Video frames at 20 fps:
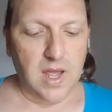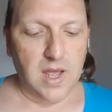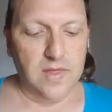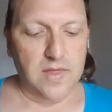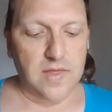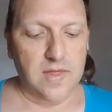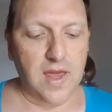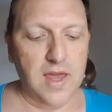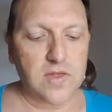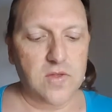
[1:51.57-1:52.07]

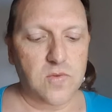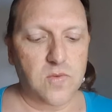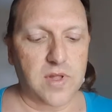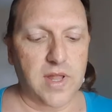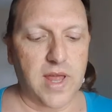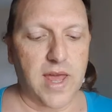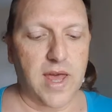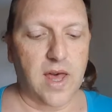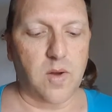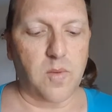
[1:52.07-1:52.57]
This will
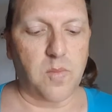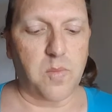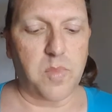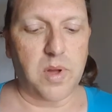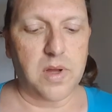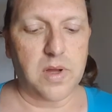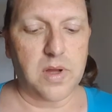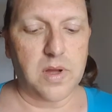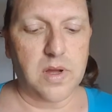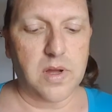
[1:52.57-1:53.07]
help,
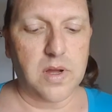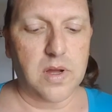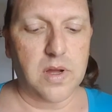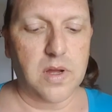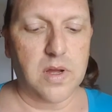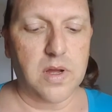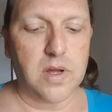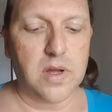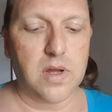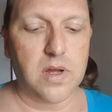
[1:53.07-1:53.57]

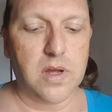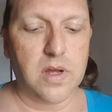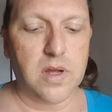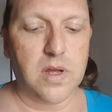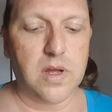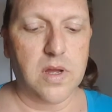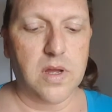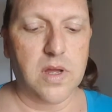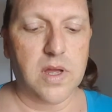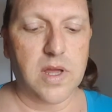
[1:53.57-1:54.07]

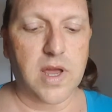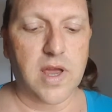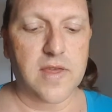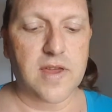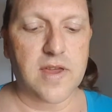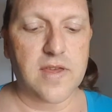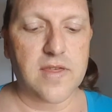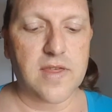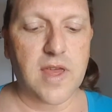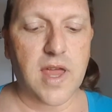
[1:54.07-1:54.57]
as
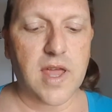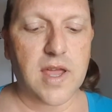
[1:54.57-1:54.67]
I say,